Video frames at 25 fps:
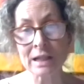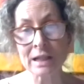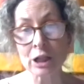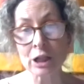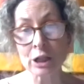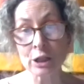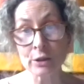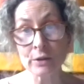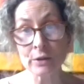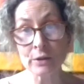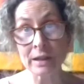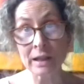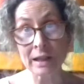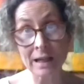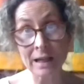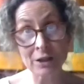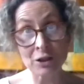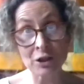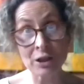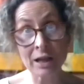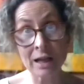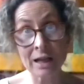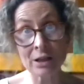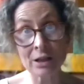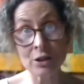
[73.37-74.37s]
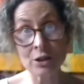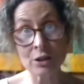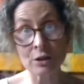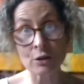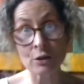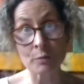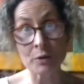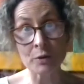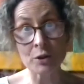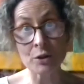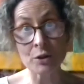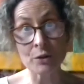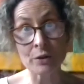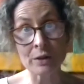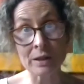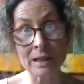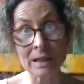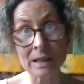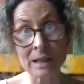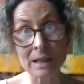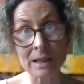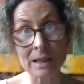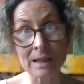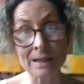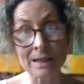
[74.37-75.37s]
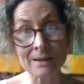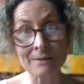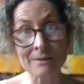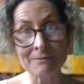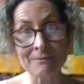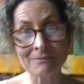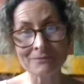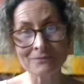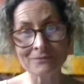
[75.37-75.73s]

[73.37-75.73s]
including educational opportunities.